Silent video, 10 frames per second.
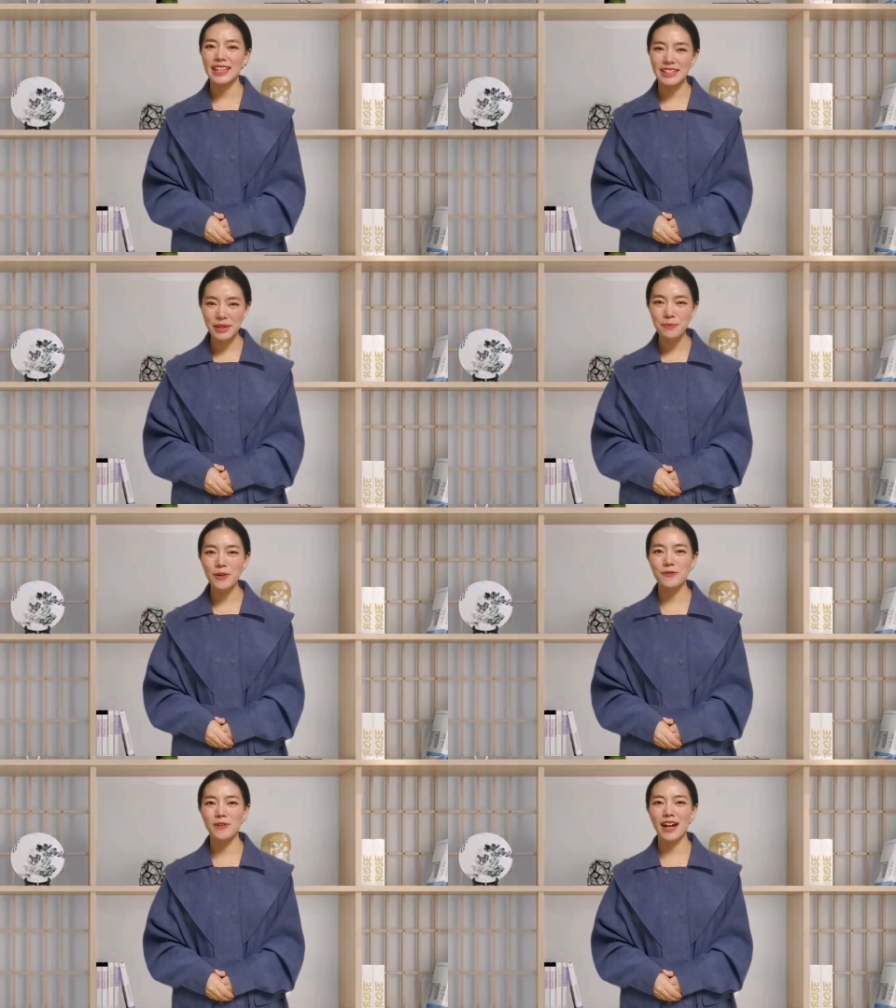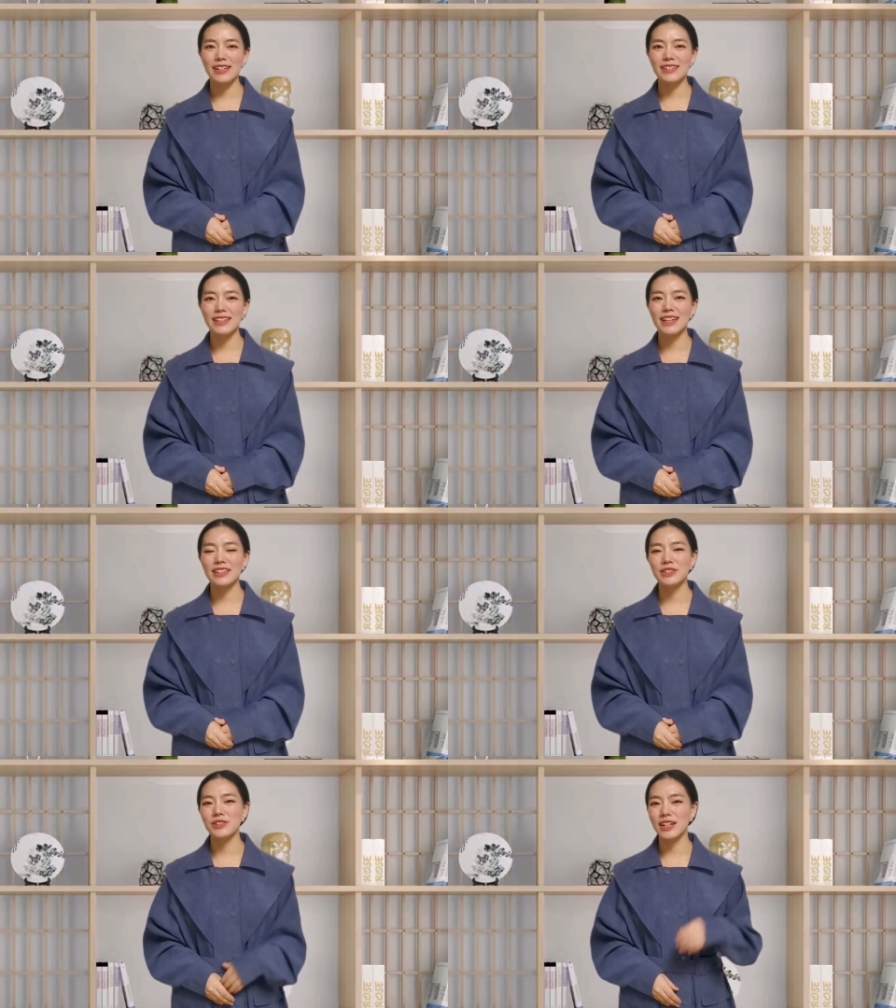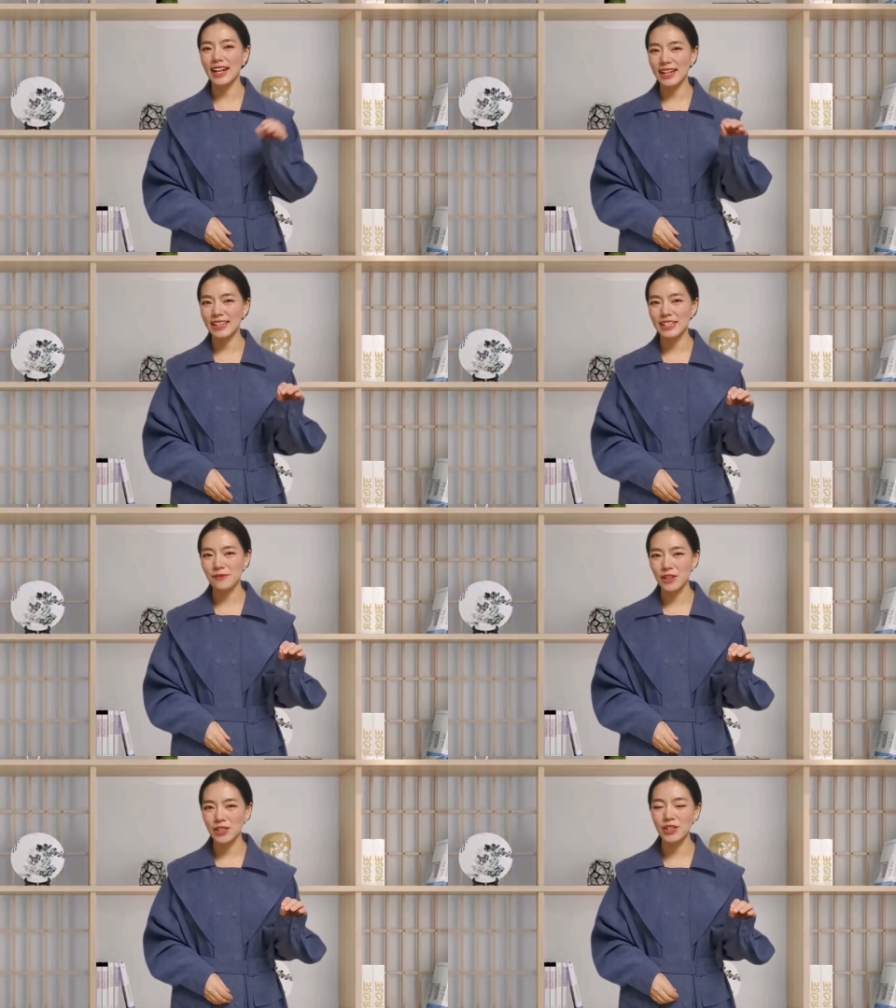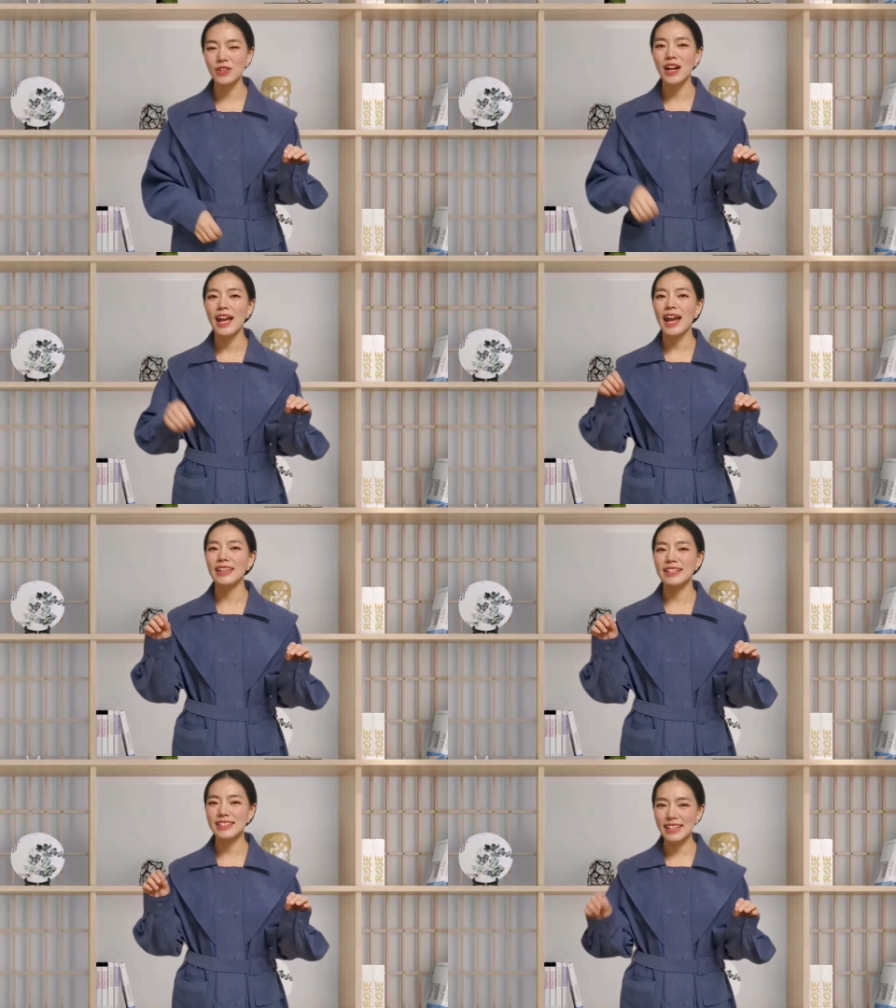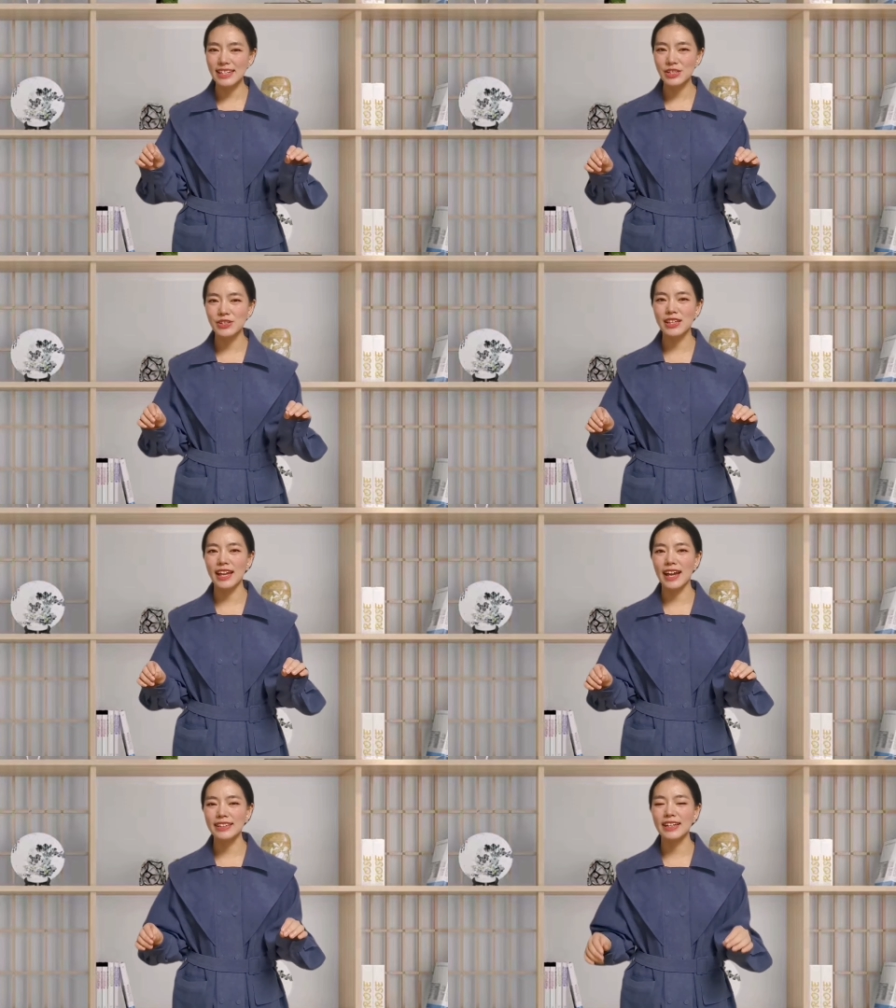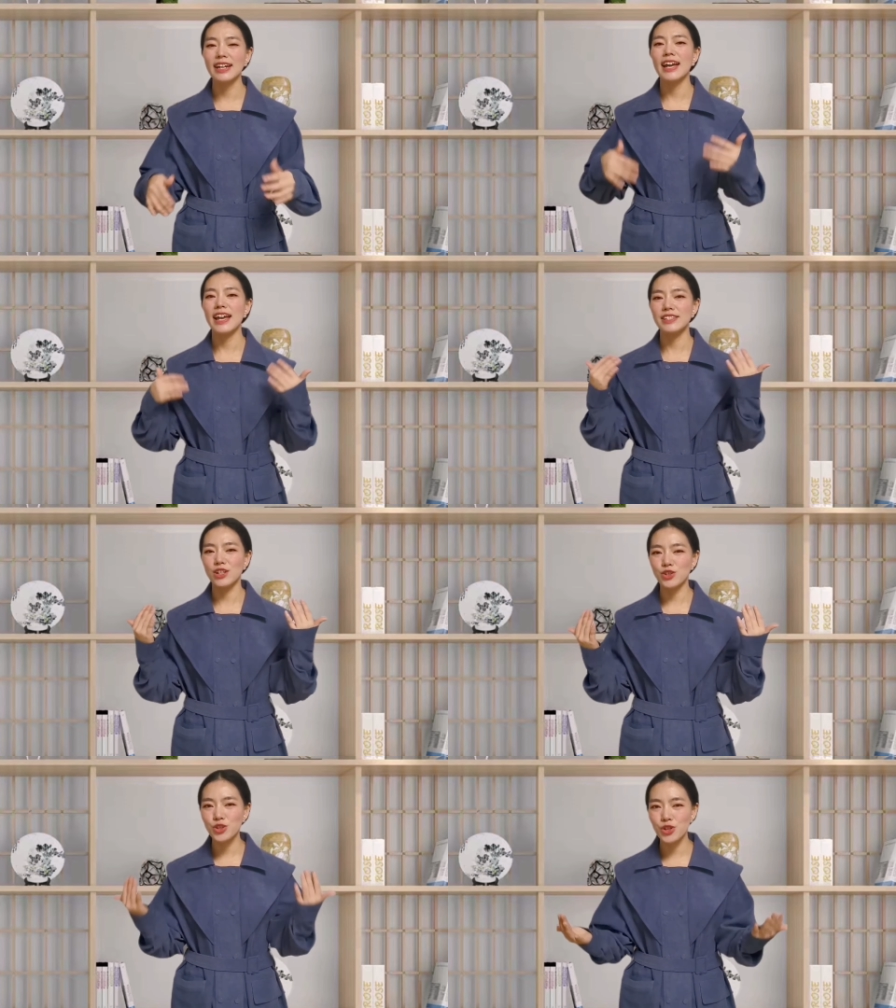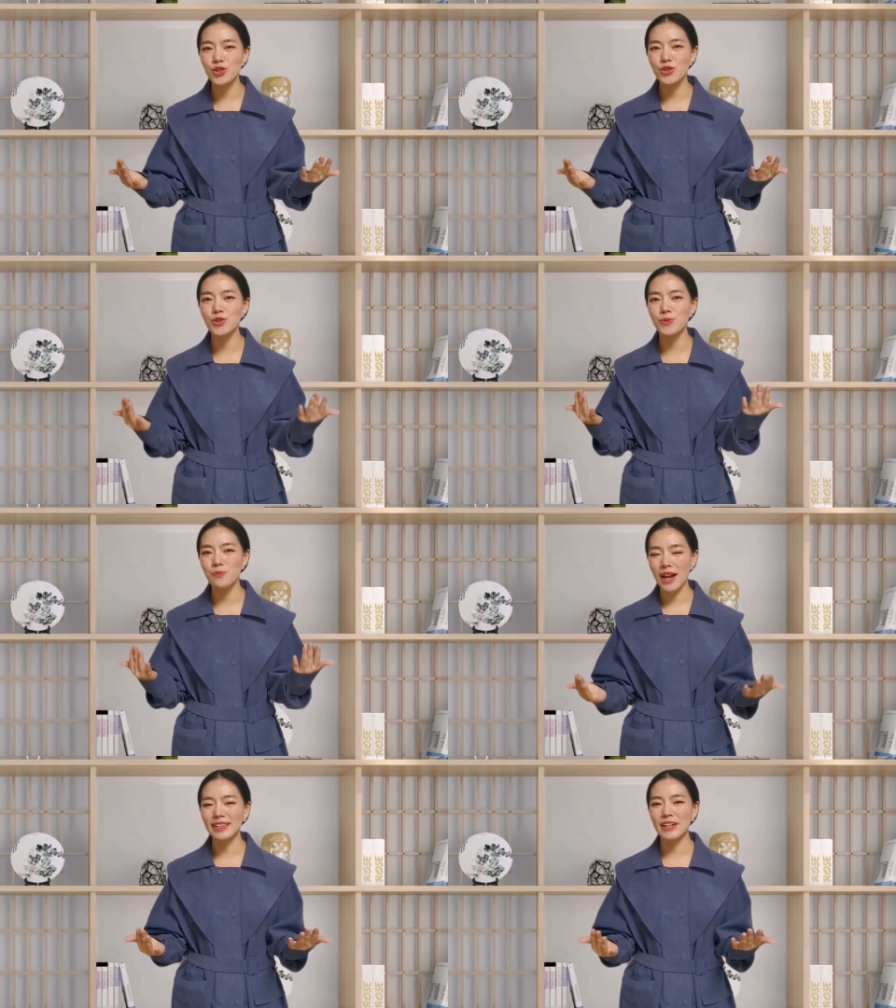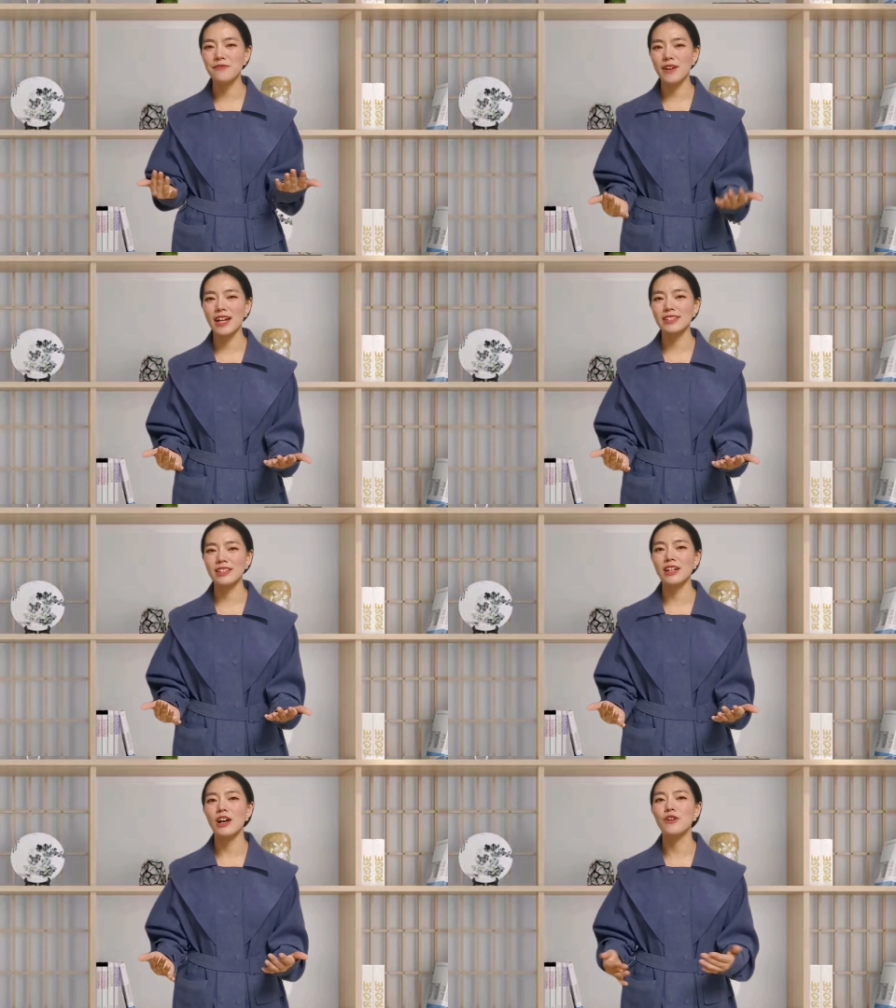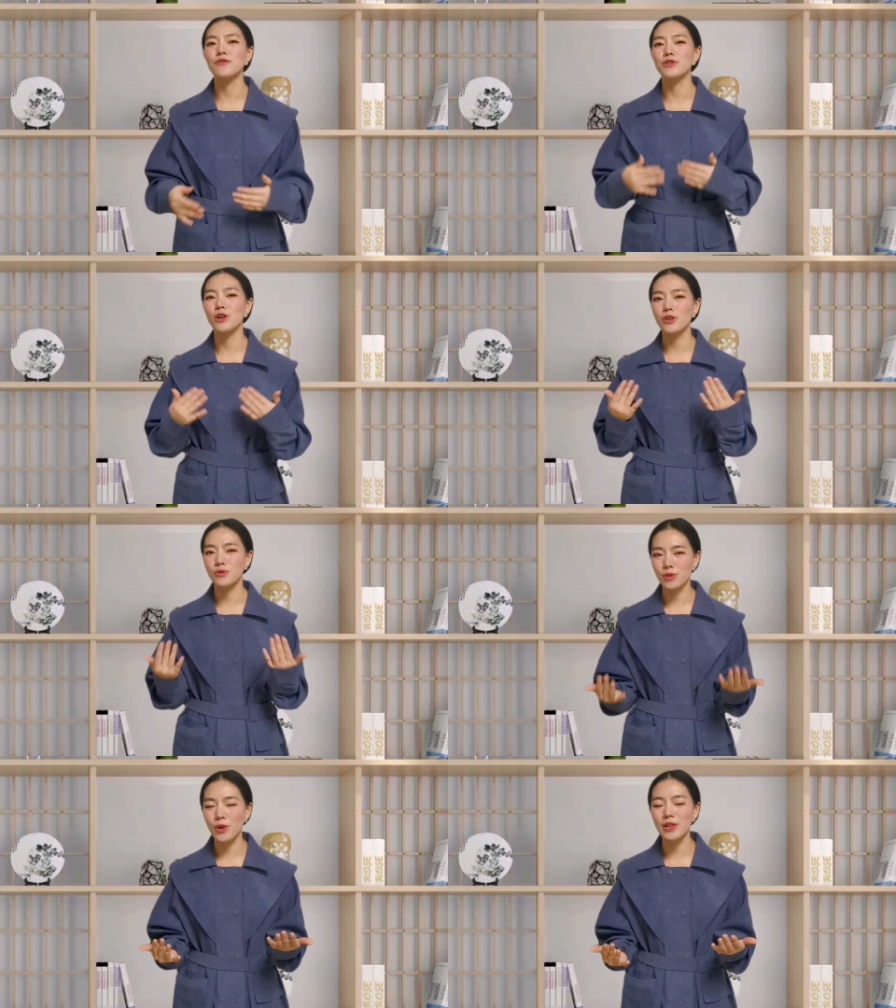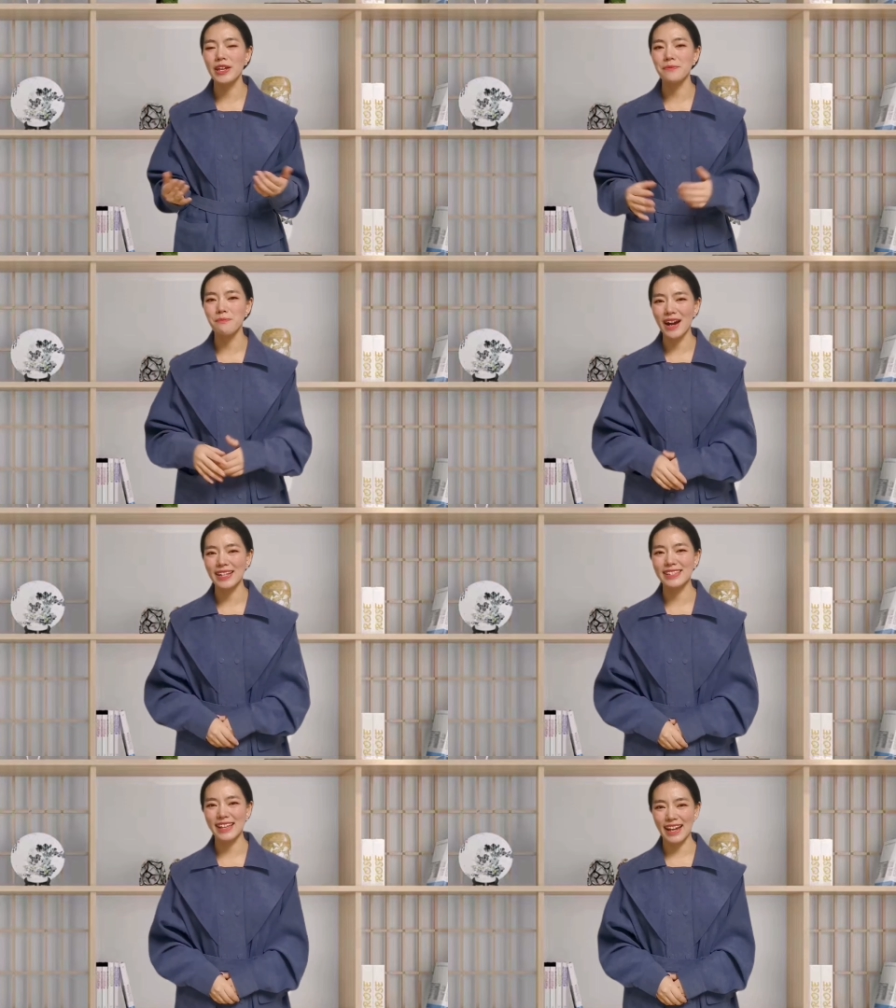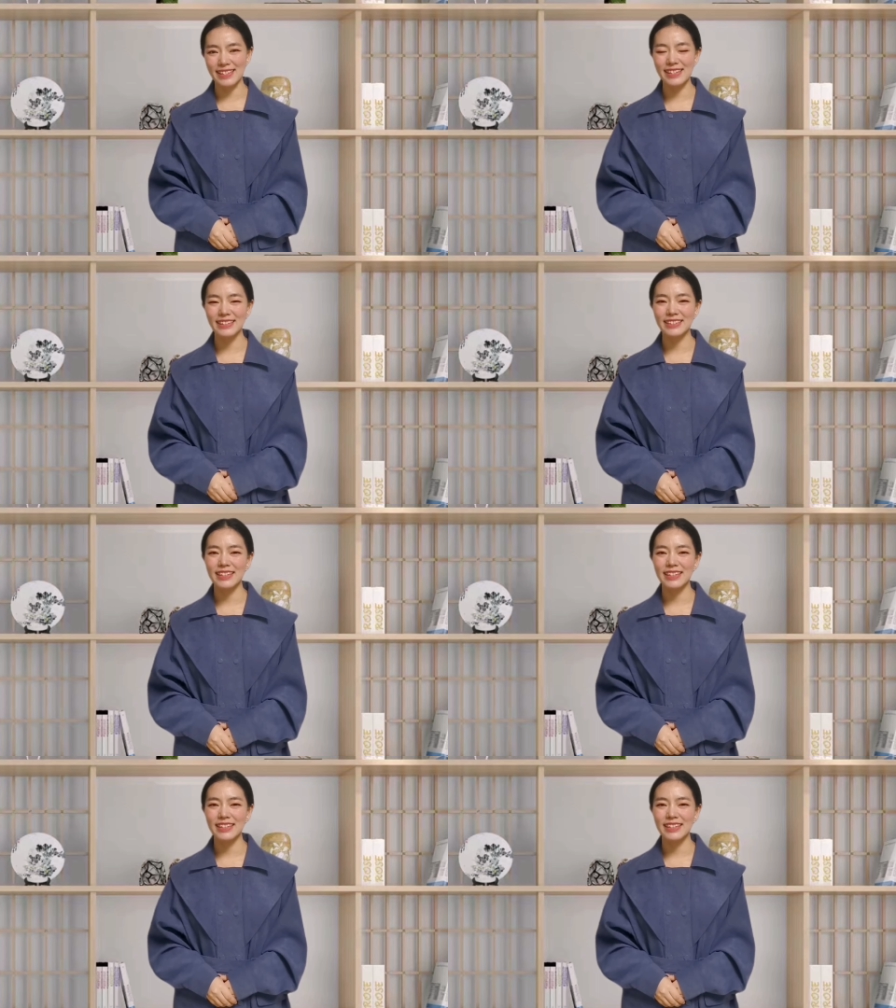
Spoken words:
The simple fact that you click this video and stick to the end is a true manifest of your growing mindset.